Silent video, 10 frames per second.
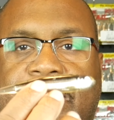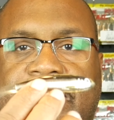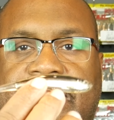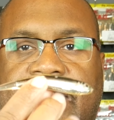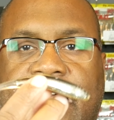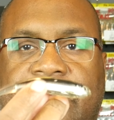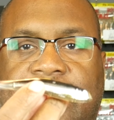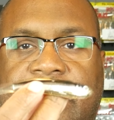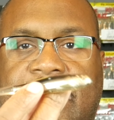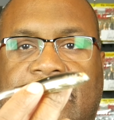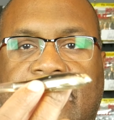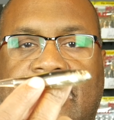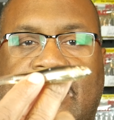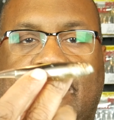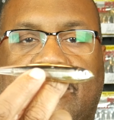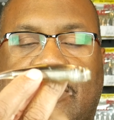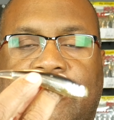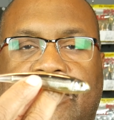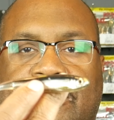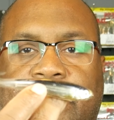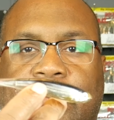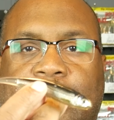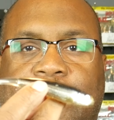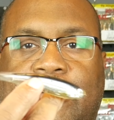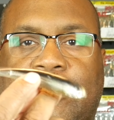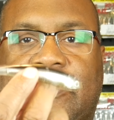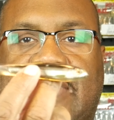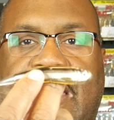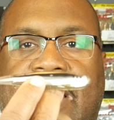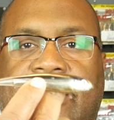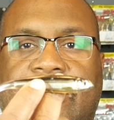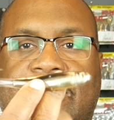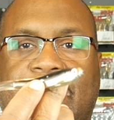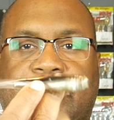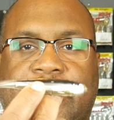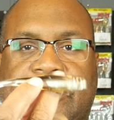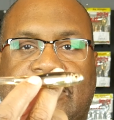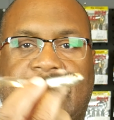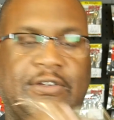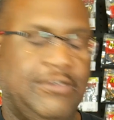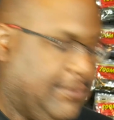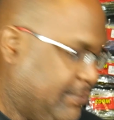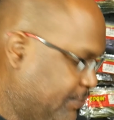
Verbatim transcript: presentation, perfect for fluke style presentation.